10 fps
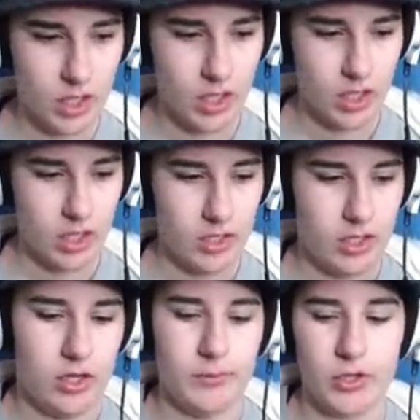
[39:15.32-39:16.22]
Oh my god,
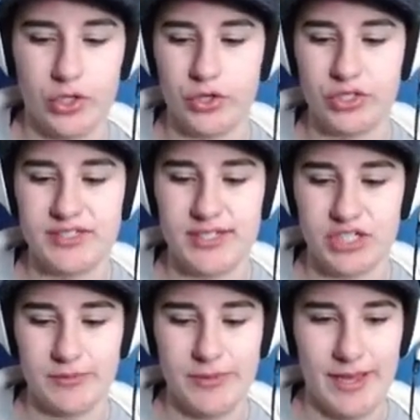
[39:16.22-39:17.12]
you're in such a mess,
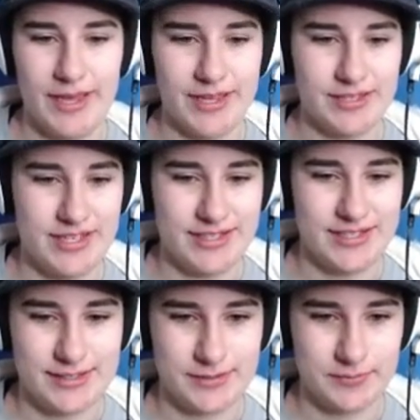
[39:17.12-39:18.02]
jeez.
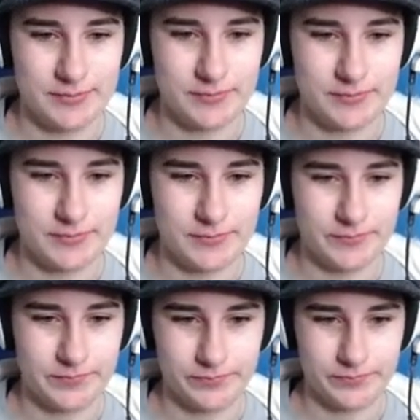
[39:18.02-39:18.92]

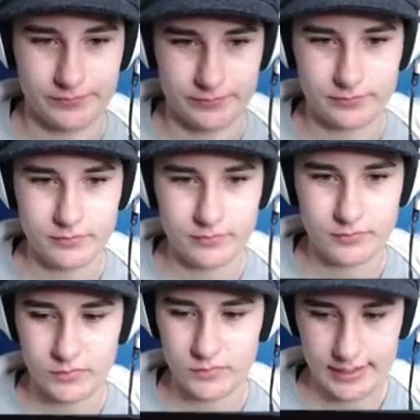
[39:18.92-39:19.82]
I come
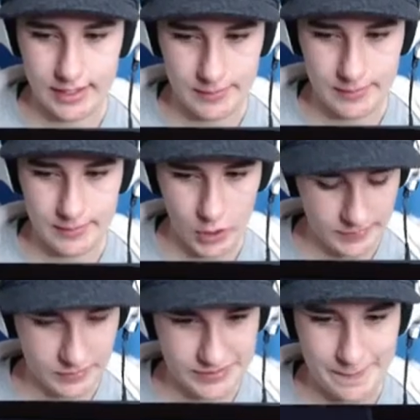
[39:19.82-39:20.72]
home and everyone's a
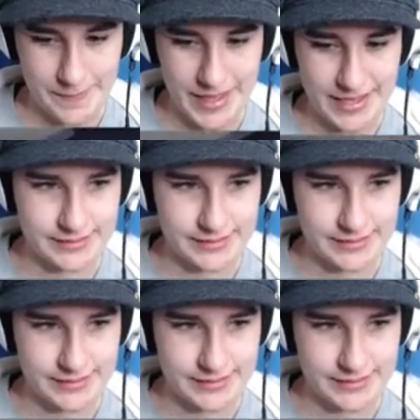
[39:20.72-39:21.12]
mess.